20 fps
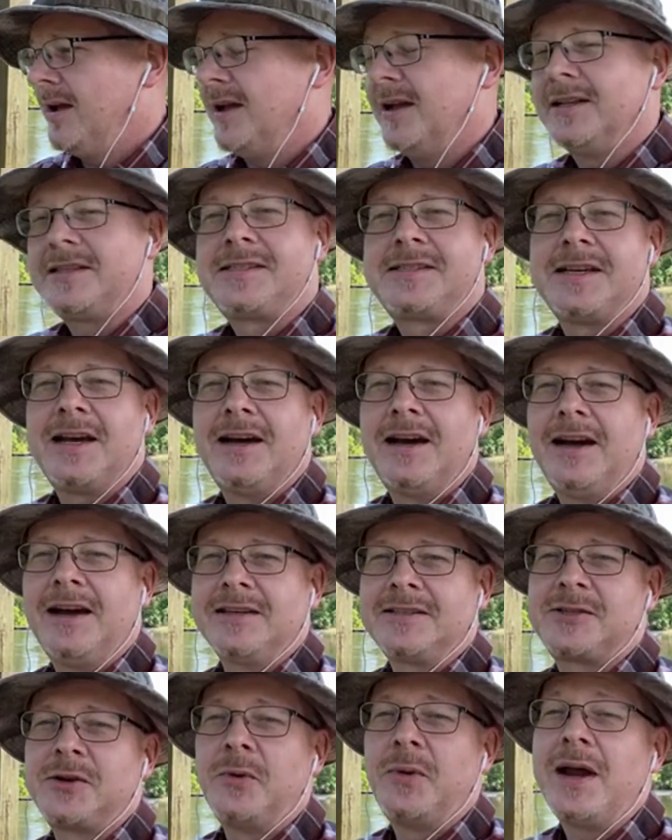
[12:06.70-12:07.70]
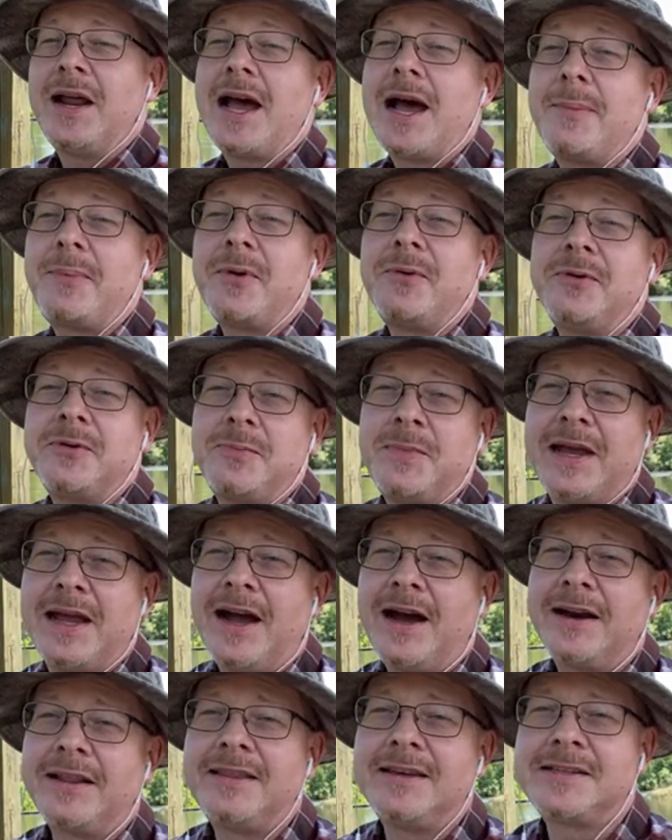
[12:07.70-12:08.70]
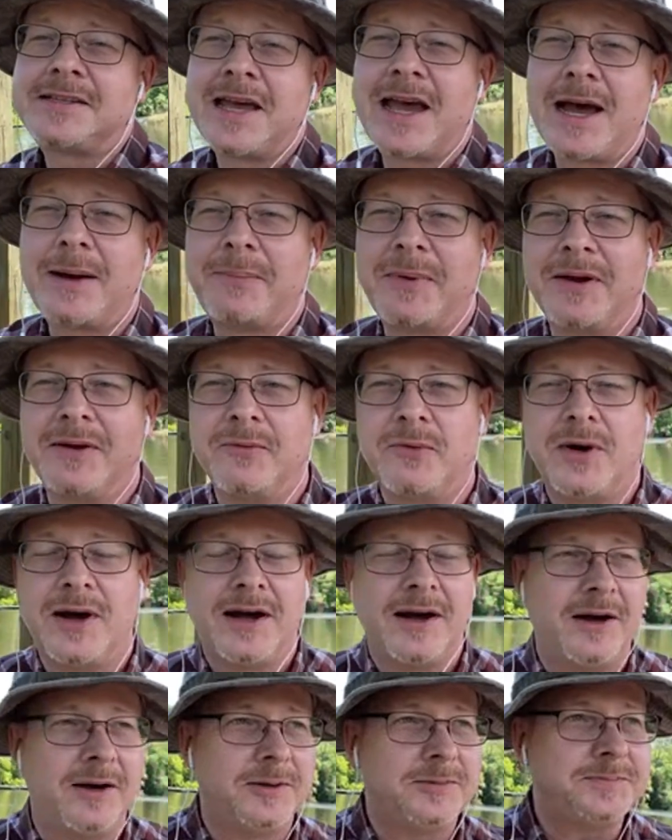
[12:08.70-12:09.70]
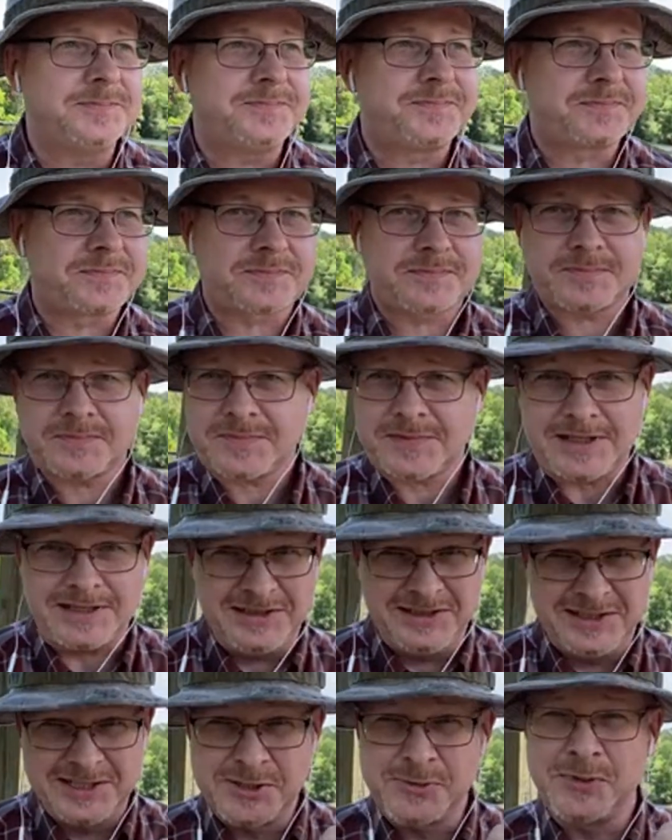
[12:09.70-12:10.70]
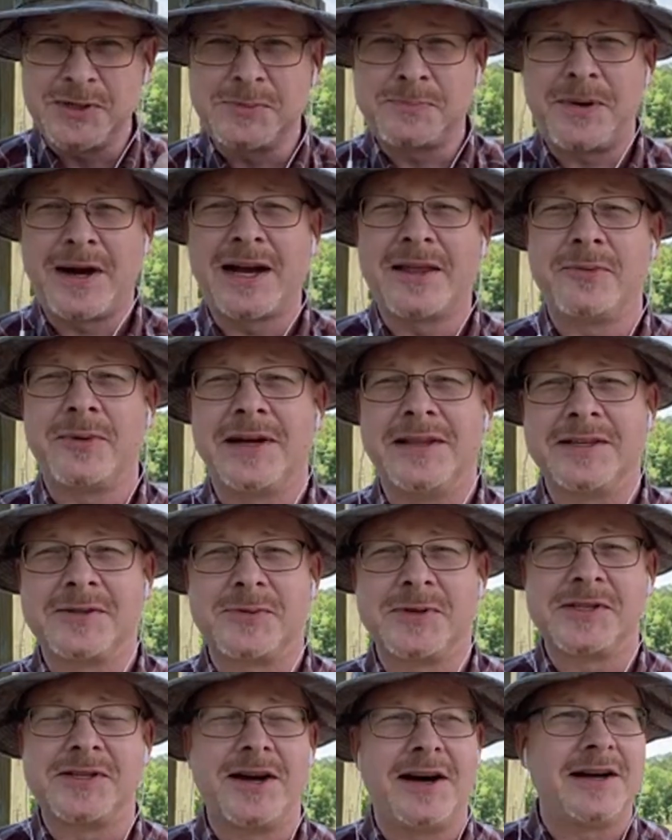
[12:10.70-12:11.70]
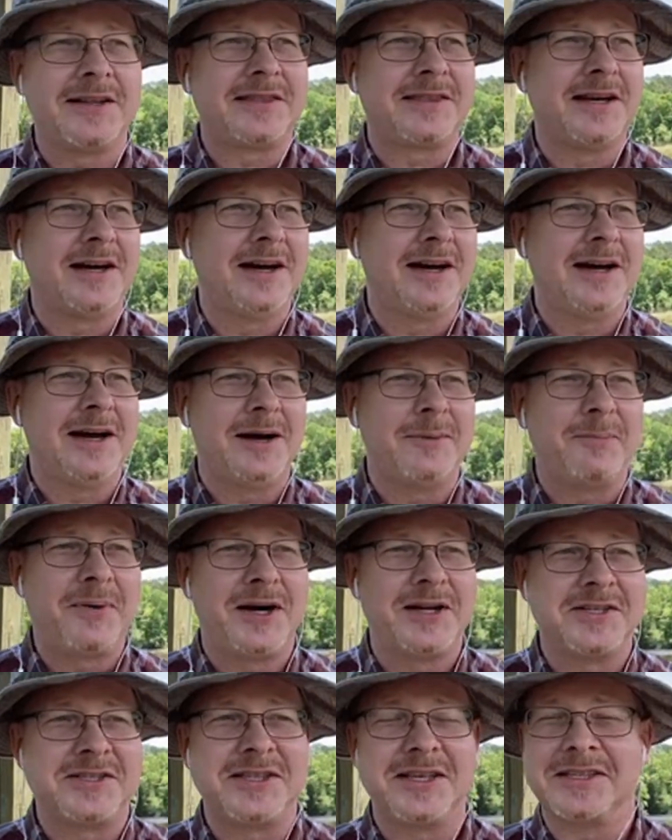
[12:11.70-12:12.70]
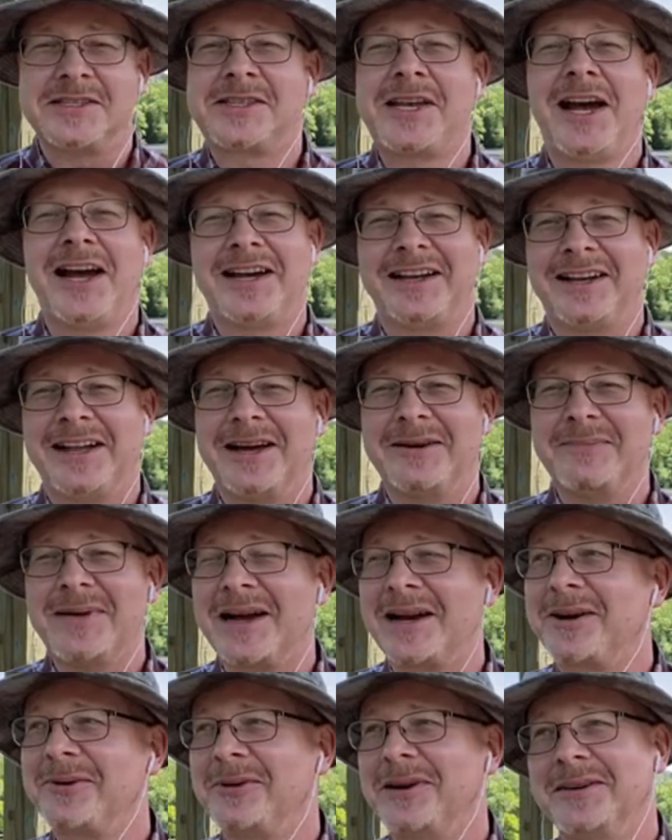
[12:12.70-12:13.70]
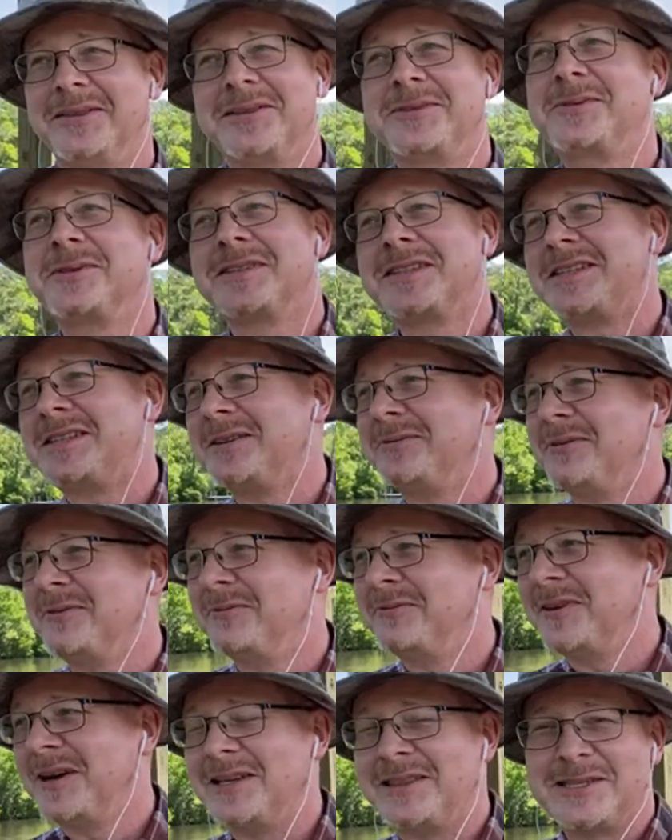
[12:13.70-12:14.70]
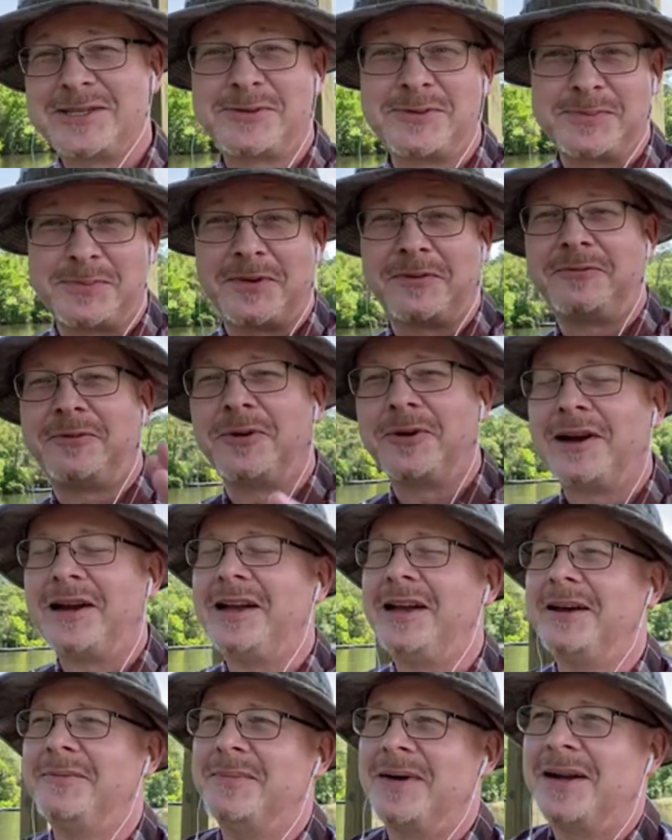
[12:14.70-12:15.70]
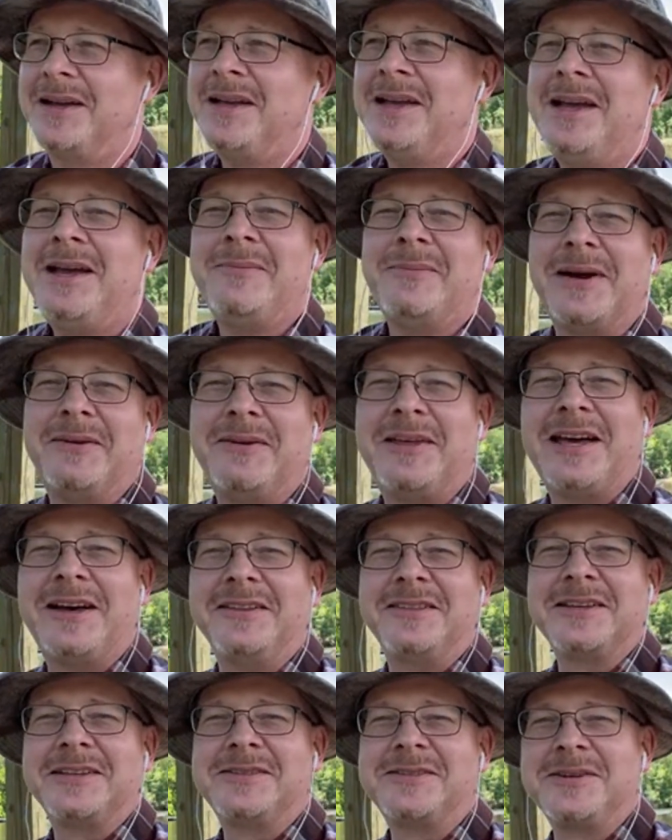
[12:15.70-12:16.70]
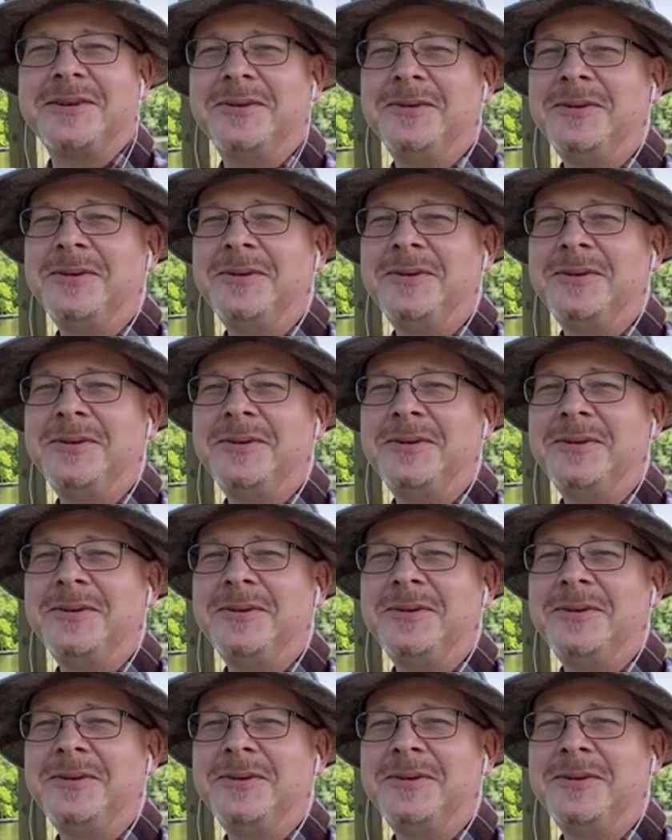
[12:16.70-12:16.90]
So what happened with me? How did this happen? Well, this was, by the way, this was not the punch that sidelined my career. This was a different fight. This was before I had my health issue.